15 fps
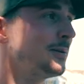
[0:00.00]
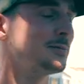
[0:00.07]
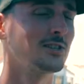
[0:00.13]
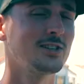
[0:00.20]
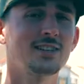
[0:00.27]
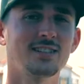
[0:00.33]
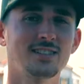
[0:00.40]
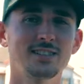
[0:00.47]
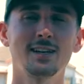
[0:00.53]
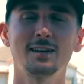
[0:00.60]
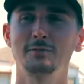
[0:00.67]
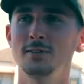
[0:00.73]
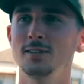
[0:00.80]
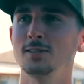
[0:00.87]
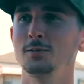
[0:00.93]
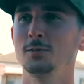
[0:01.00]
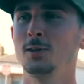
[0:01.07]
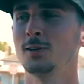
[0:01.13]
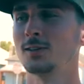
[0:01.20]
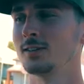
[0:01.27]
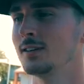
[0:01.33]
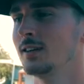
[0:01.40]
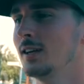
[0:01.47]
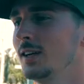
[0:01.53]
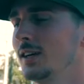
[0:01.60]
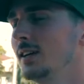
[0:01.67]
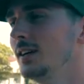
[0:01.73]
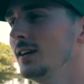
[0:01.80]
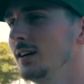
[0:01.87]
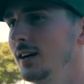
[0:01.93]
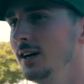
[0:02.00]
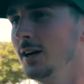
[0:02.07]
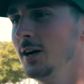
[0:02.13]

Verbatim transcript: I'm trying to say for this vlog. That's where we're at.